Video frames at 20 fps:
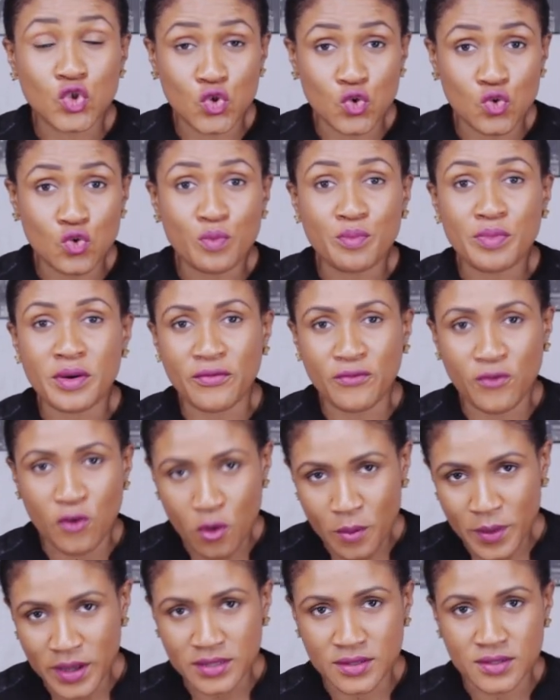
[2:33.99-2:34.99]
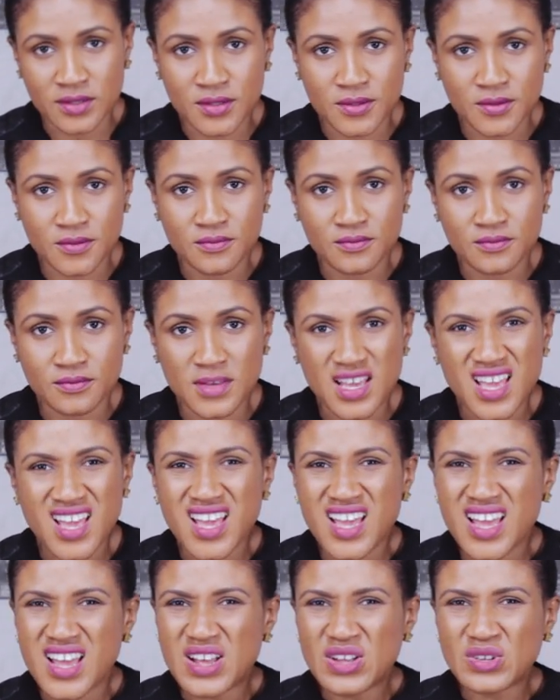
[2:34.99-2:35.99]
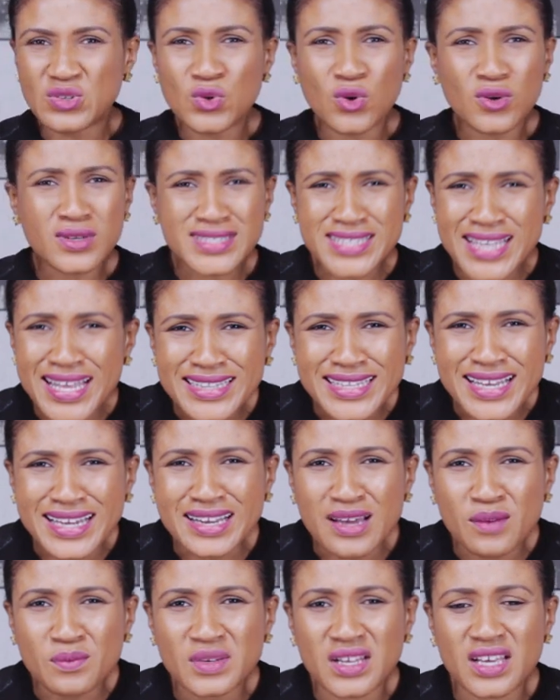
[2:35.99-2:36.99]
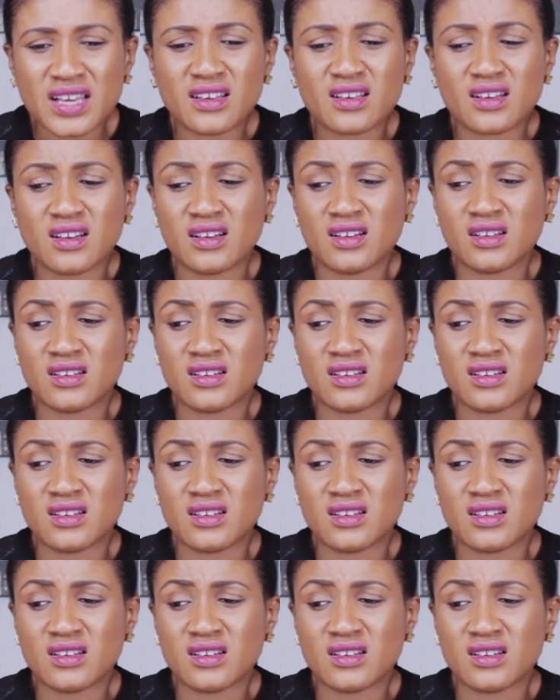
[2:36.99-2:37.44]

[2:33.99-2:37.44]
to performance. Don't stand there and I'll be like,